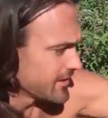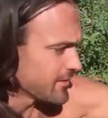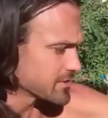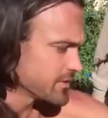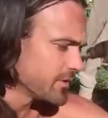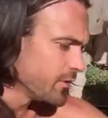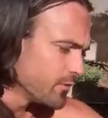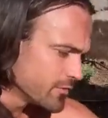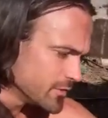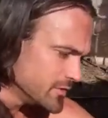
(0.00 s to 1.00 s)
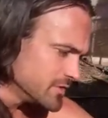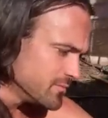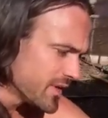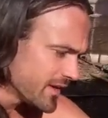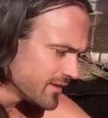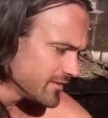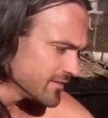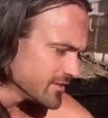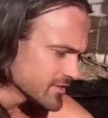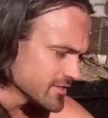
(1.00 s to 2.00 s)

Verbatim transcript: I was going to Whole Foods and paying just